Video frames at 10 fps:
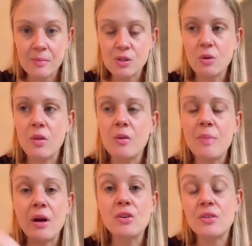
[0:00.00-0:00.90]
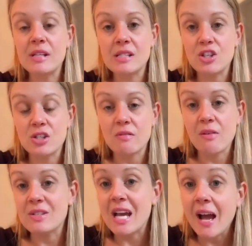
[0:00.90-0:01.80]
So another boundary is just
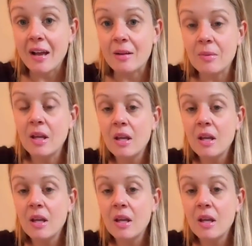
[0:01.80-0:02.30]
around time.